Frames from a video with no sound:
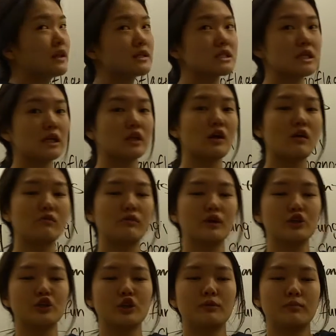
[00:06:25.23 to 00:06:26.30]
that's like not
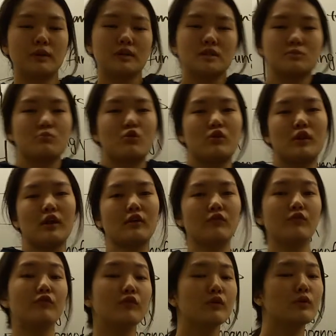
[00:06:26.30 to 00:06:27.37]
rigid, but it's more like
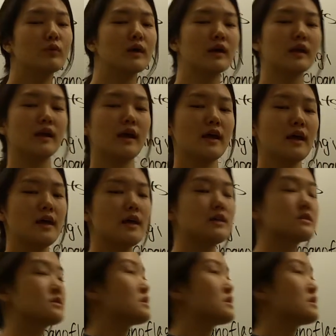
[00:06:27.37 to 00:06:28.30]
fluid, and